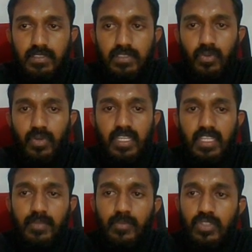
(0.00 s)
No any
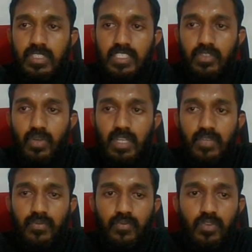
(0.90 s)
other moves, these all
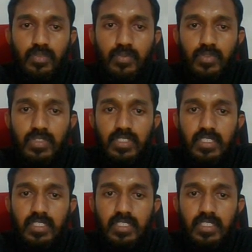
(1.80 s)
are forced moves.